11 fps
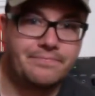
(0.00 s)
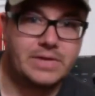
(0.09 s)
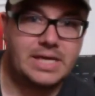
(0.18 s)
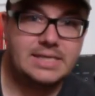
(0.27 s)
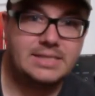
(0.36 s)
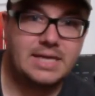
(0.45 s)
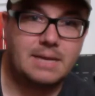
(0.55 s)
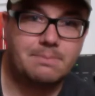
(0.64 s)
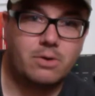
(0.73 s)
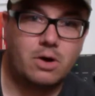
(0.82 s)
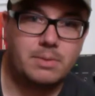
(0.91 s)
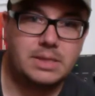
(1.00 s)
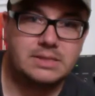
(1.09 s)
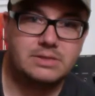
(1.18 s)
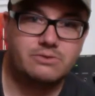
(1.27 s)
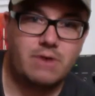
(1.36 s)
Christian
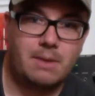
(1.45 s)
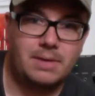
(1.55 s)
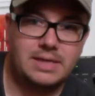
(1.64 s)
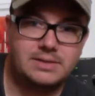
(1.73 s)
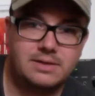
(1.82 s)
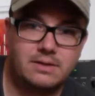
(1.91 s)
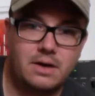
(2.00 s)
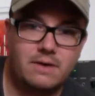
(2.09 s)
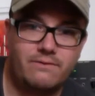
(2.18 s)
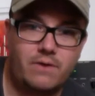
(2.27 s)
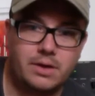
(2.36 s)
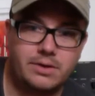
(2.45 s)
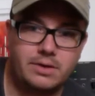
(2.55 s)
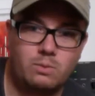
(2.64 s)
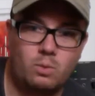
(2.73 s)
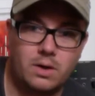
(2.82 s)
Promas Drum Lesson
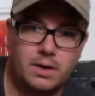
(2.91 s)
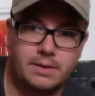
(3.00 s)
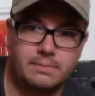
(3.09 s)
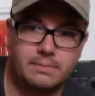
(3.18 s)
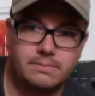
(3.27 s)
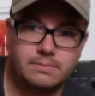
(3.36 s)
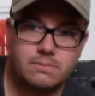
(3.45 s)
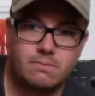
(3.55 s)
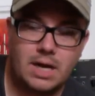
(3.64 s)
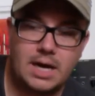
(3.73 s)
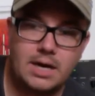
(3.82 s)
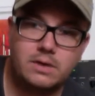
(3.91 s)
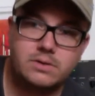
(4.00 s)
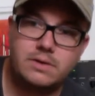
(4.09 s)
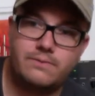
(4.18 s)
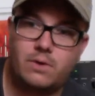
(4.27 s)
Volume 1. I
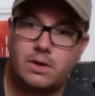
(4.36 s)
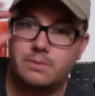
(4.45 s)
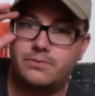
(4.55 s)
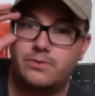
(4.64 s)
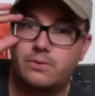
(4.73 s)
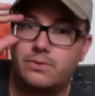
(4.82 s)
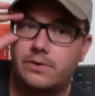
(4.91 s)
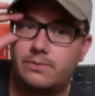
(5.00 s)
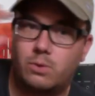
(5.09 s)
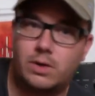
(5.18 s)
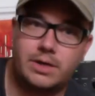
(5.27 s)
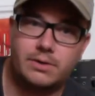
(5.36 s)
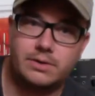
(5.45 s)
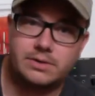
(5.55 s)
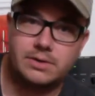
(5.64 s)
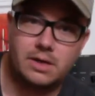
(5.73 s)
also have Volume 2. This one here is